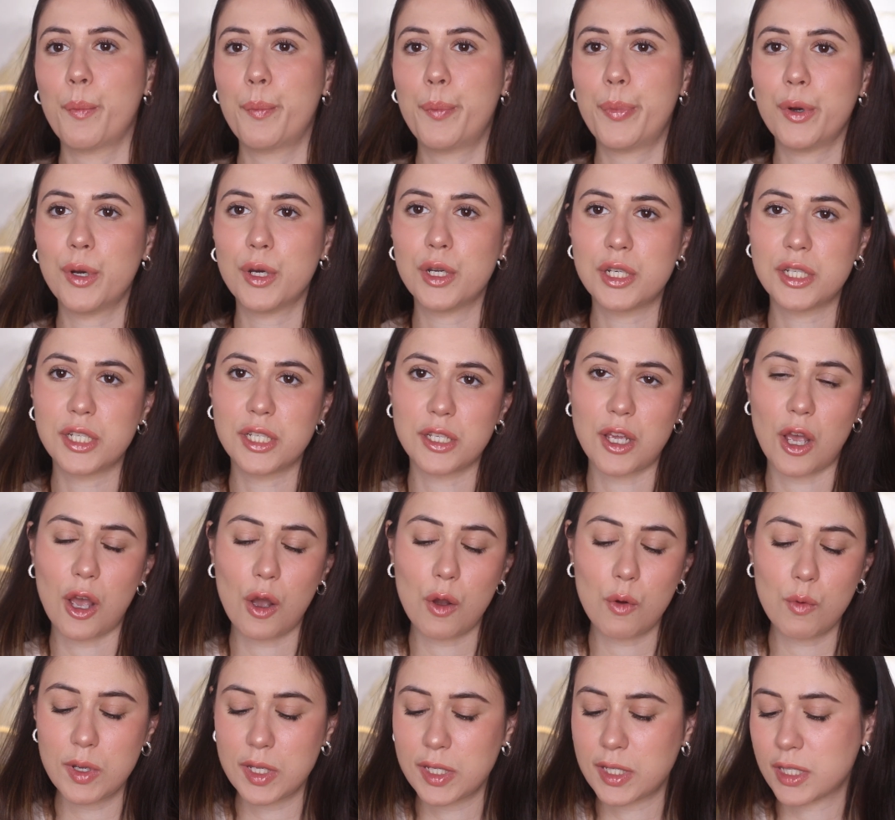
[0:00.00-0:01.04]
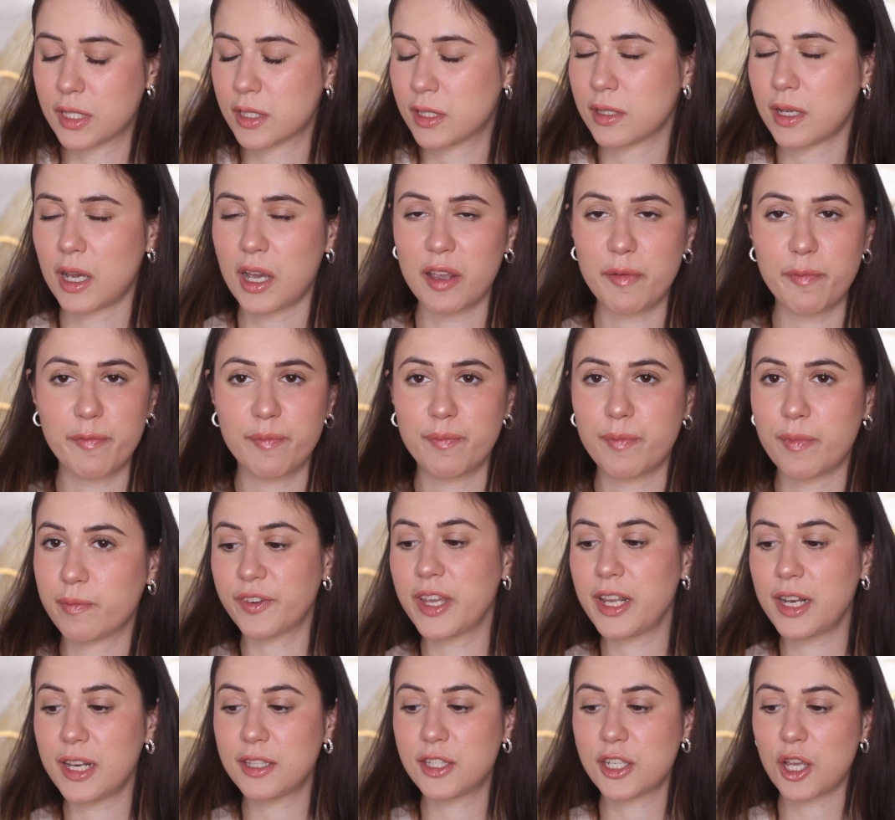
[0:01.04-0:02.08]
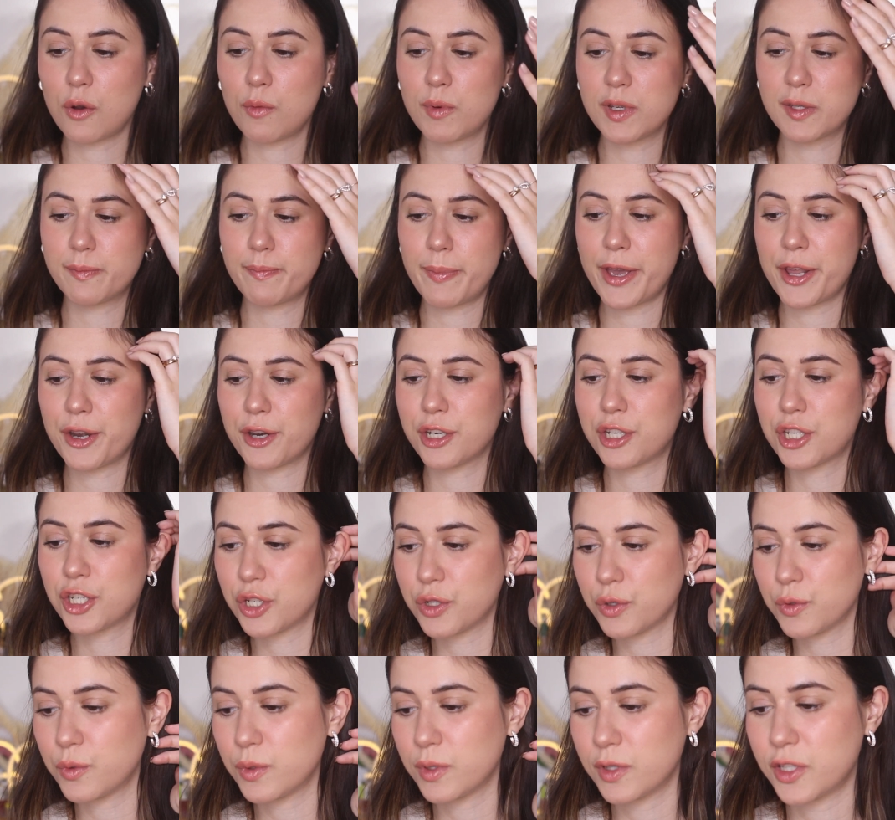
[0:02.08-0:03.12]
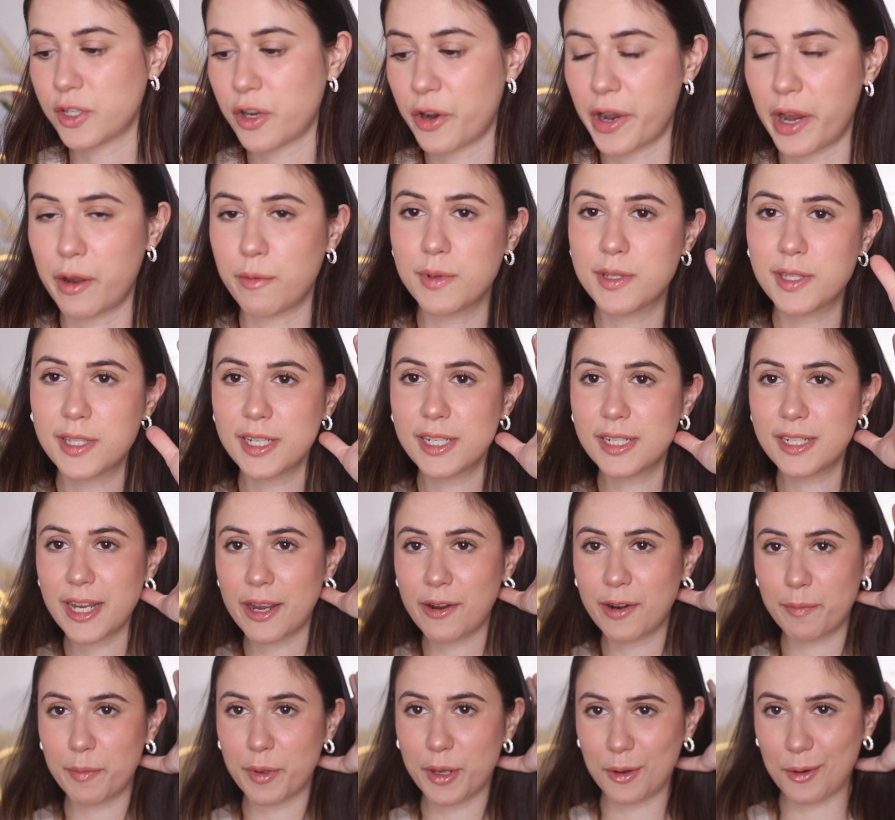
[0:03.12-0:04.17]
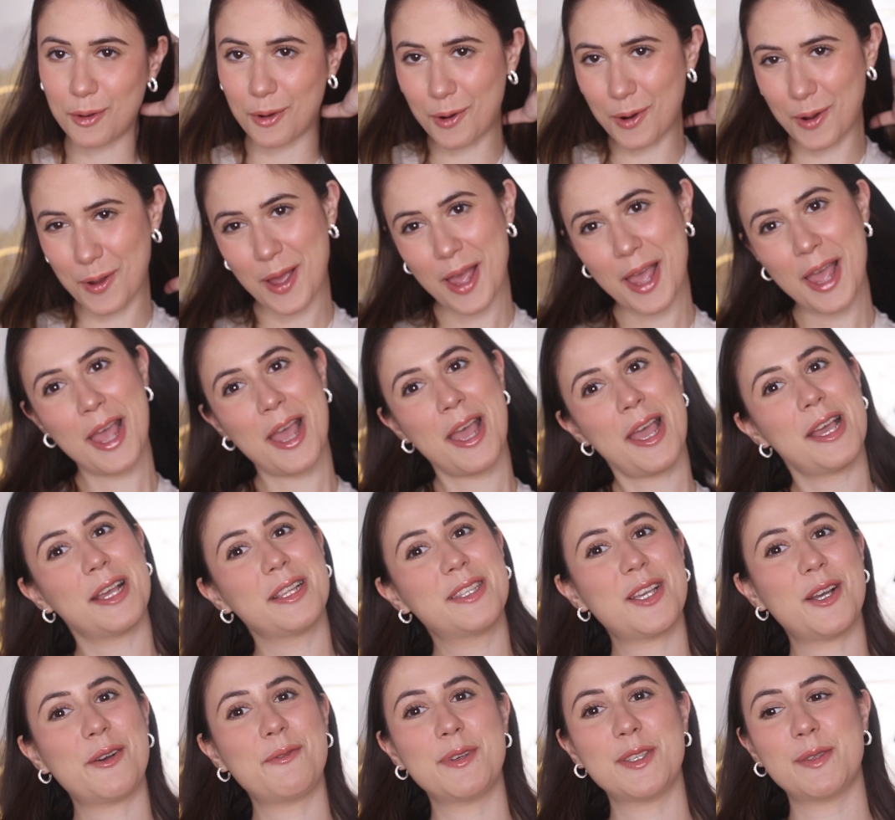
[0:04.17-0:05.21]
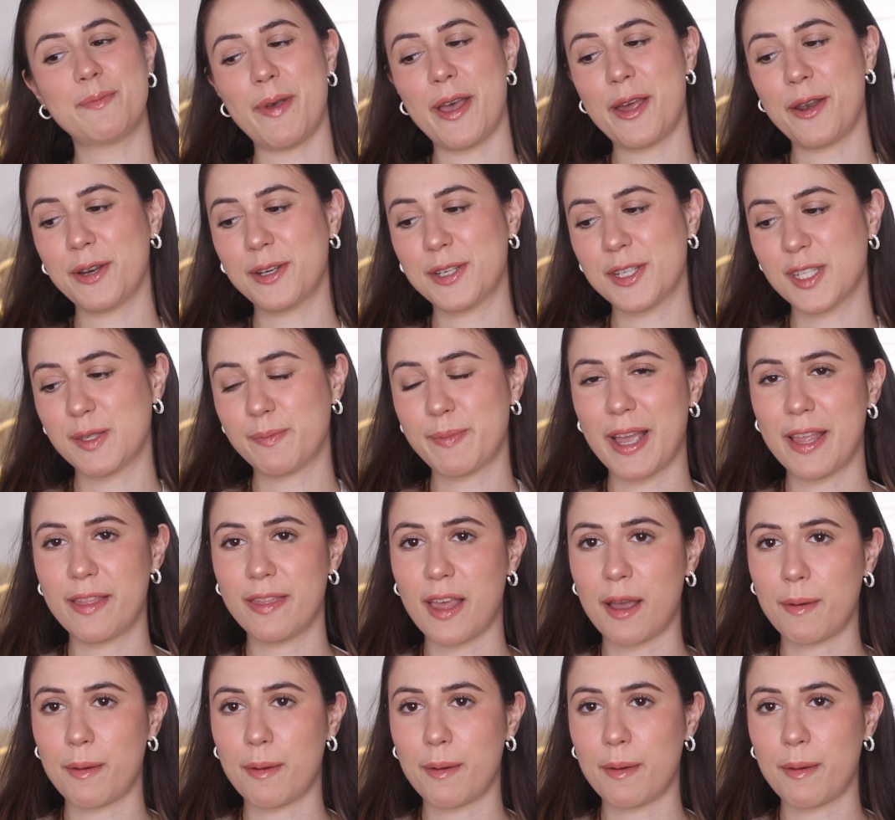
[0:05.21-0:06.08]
But always, I feel it's always better to, sorry, I was sitting down a bit low. It's always better to spend